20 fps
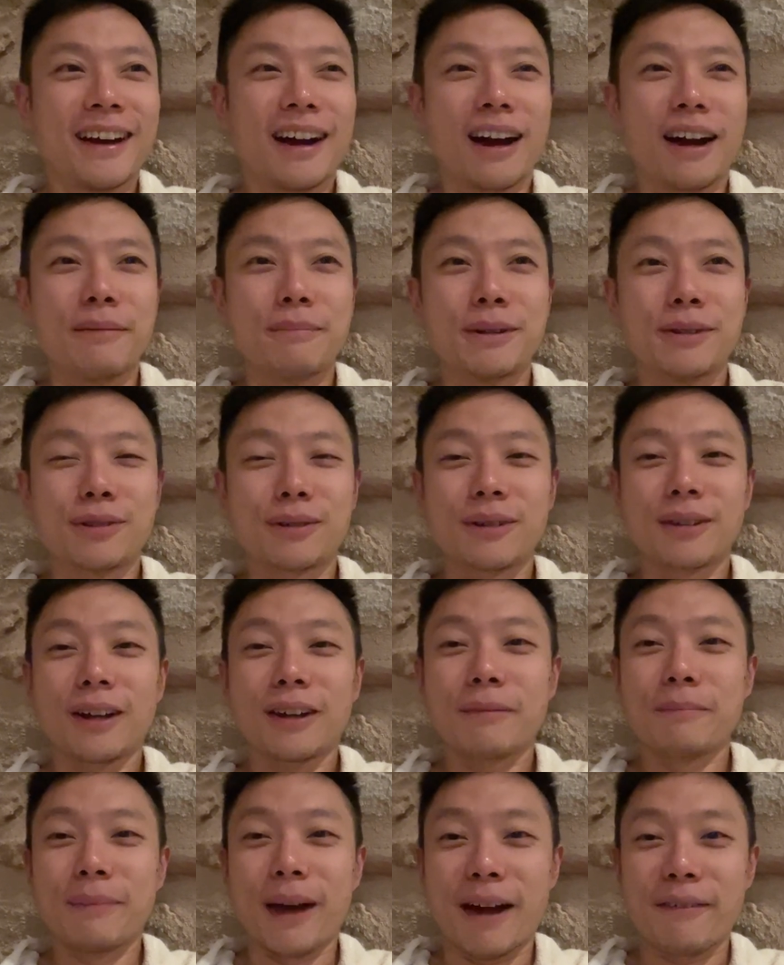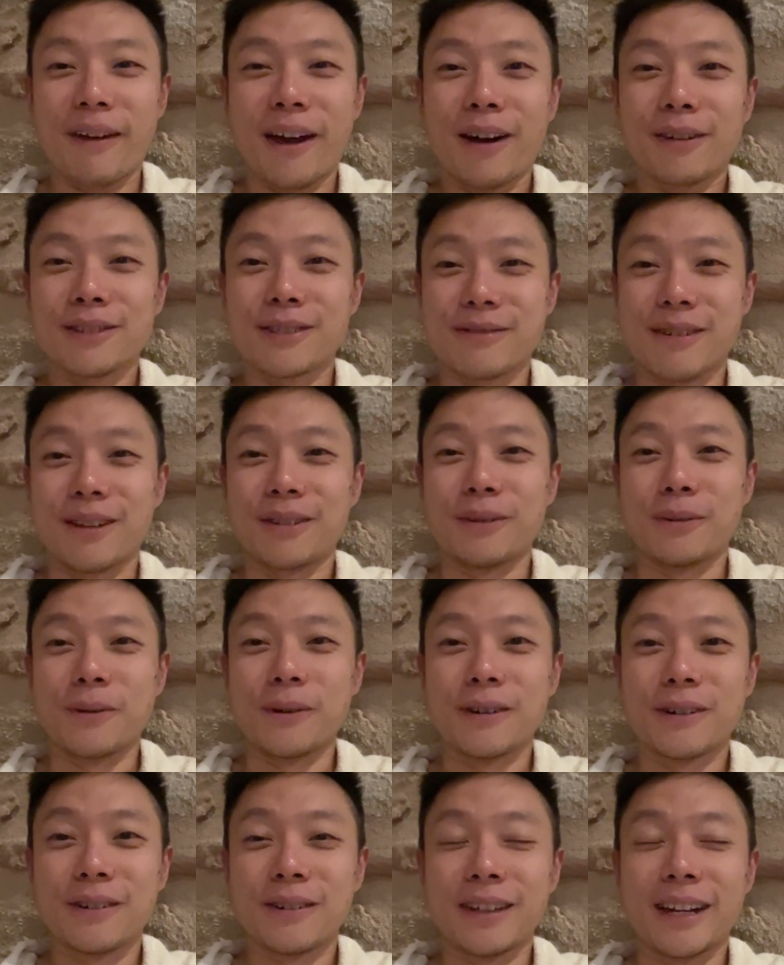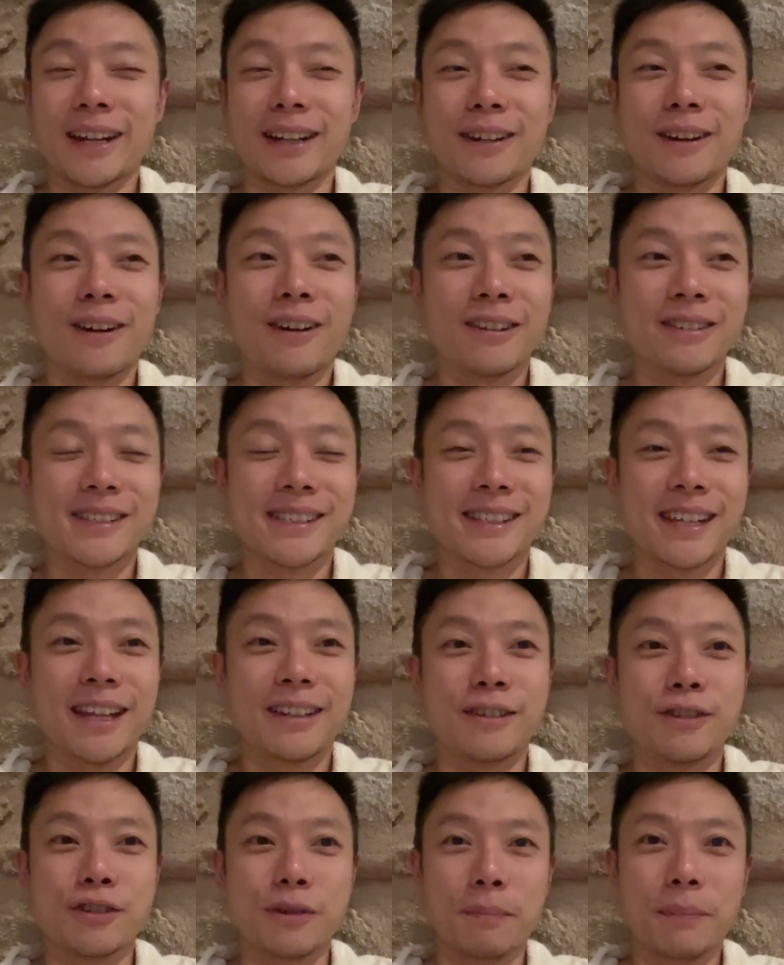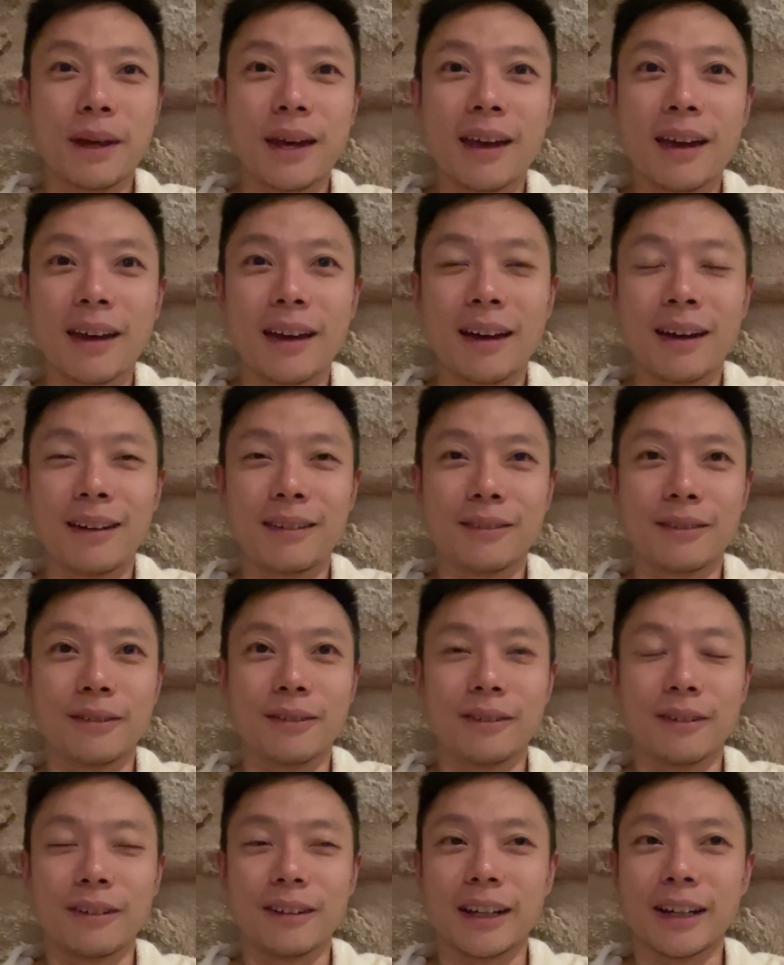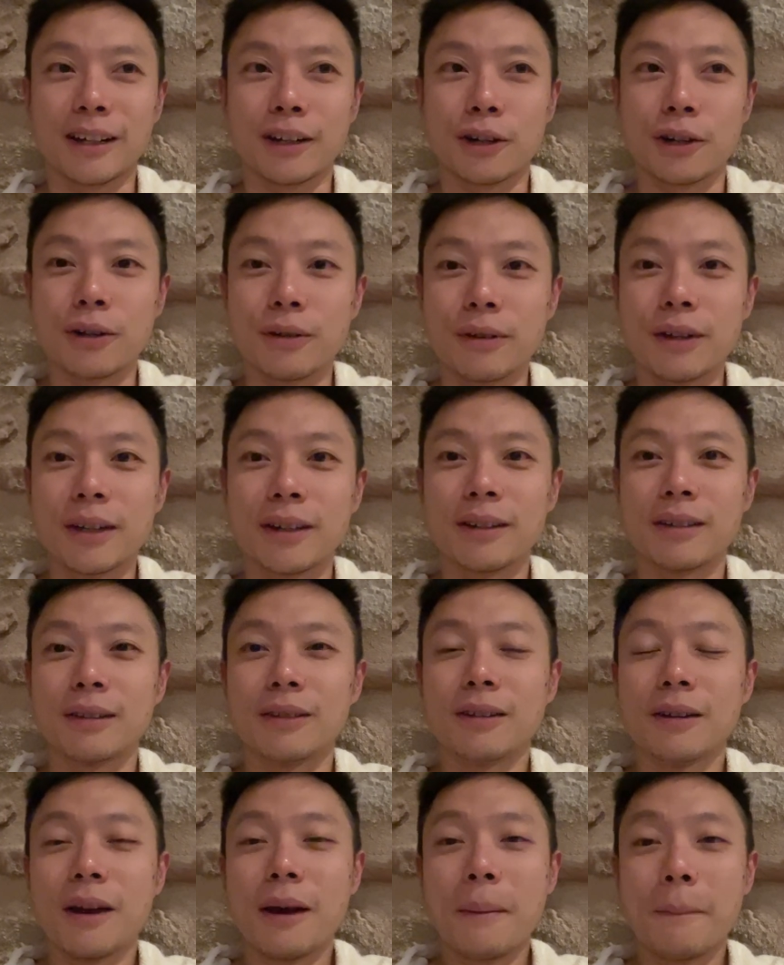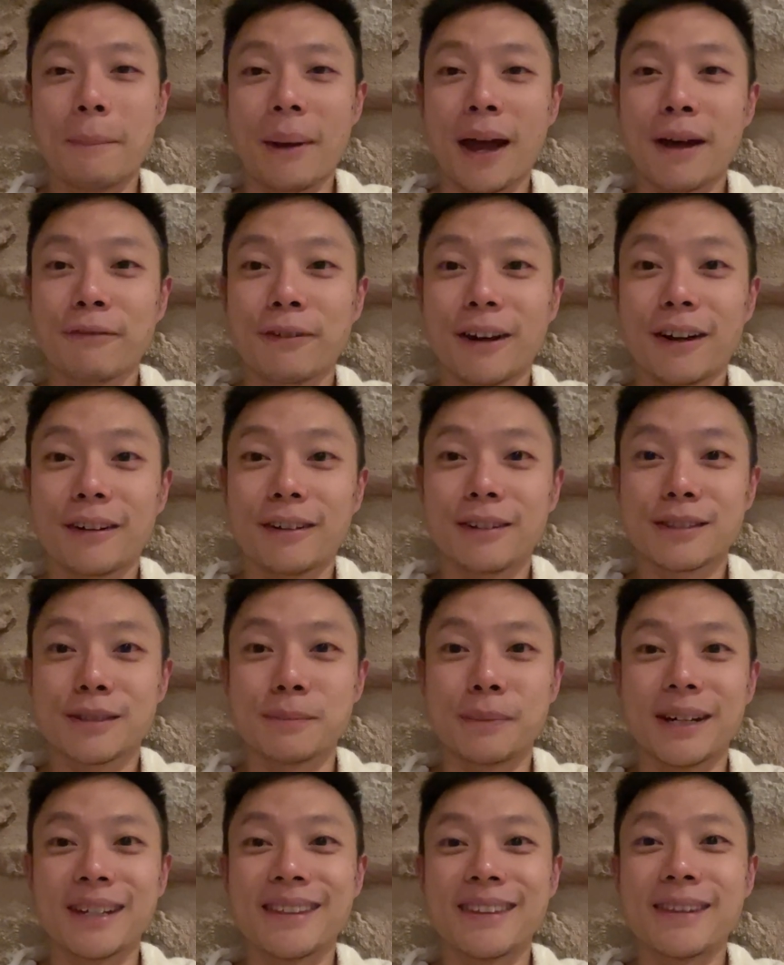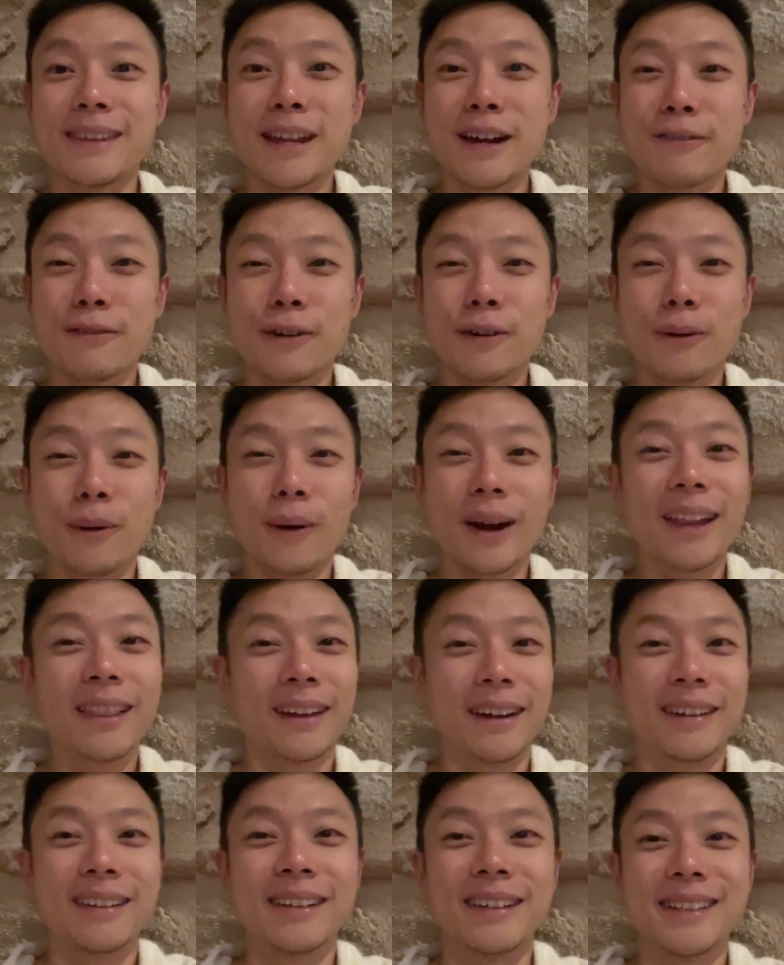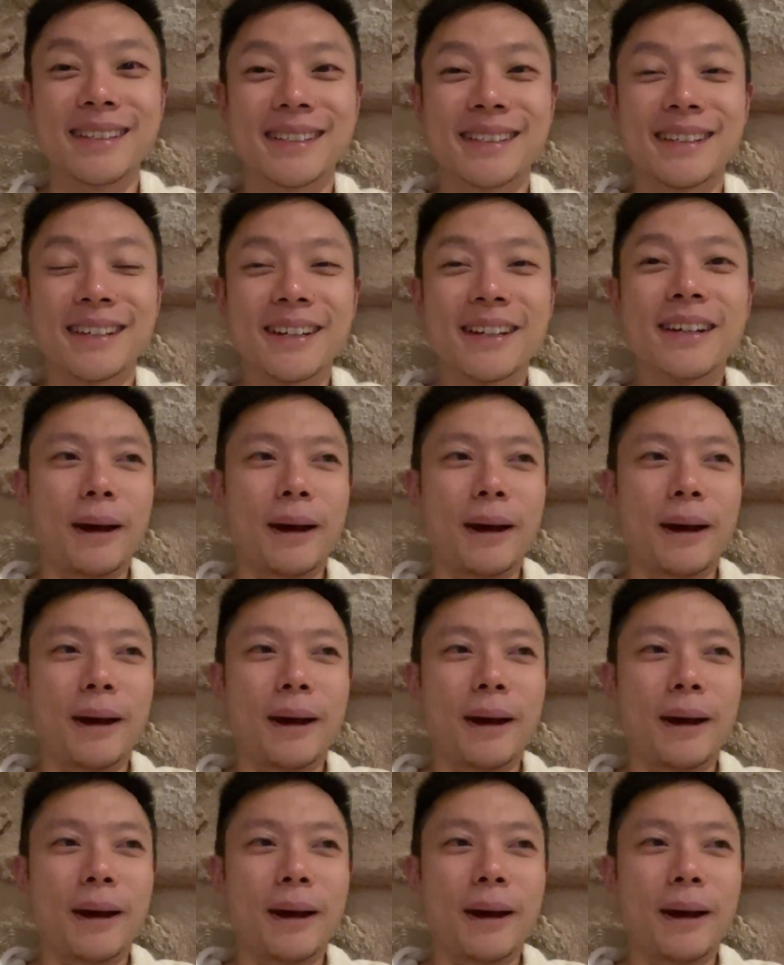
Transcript: I've been to a lot of bathhouses around the world, like onsen in Japan or like a Korean bathhouse, but never quite like this.